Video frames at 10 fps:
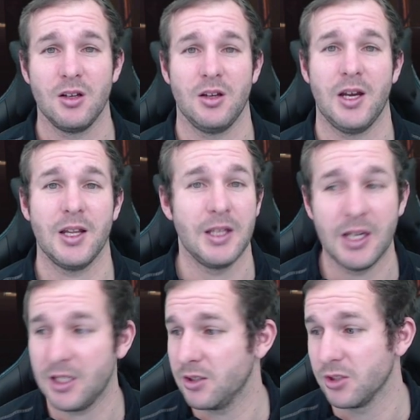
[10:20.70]
and
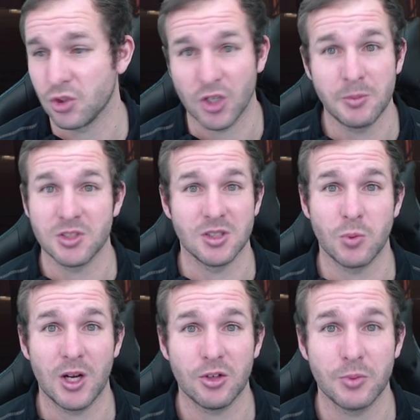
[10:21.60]
the streamers as
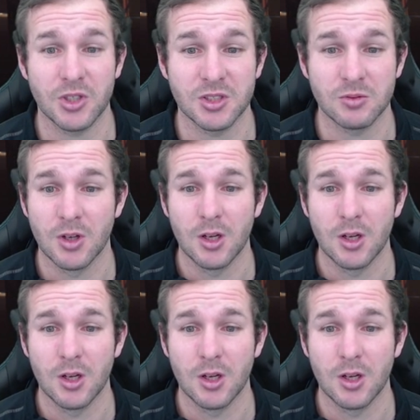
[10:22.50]
well, because